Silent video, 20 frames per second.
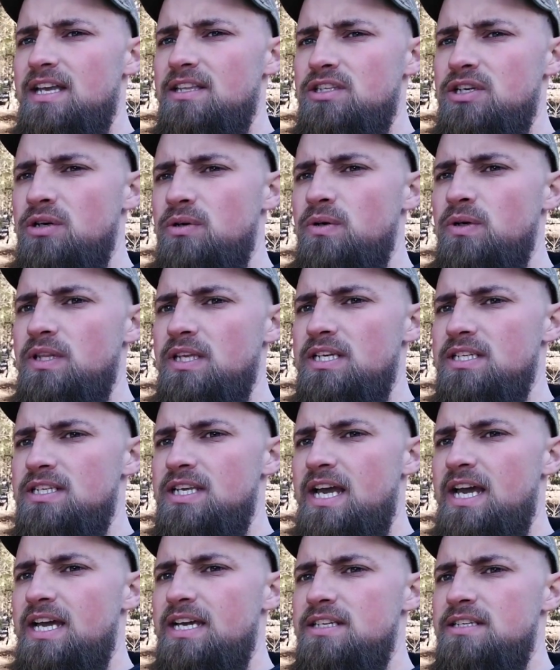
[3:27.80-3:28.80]
two of these
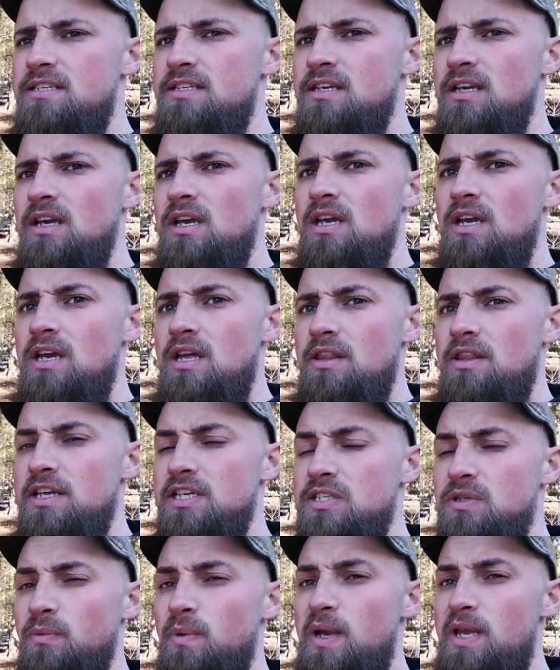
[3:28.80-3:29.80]
guys
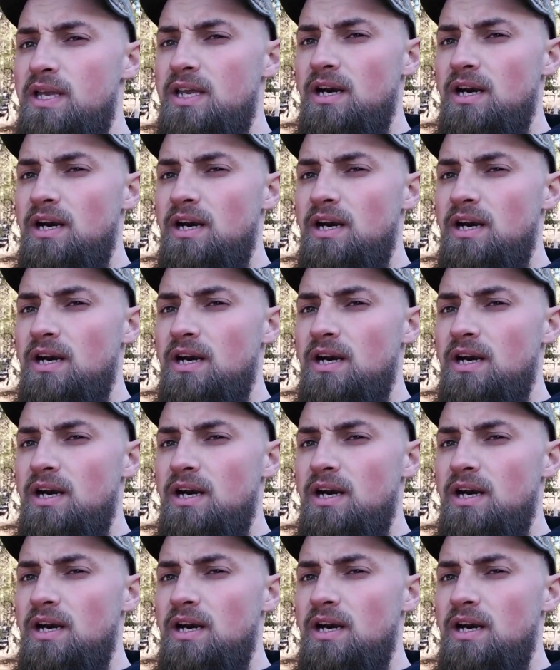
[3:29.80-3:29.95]
this week,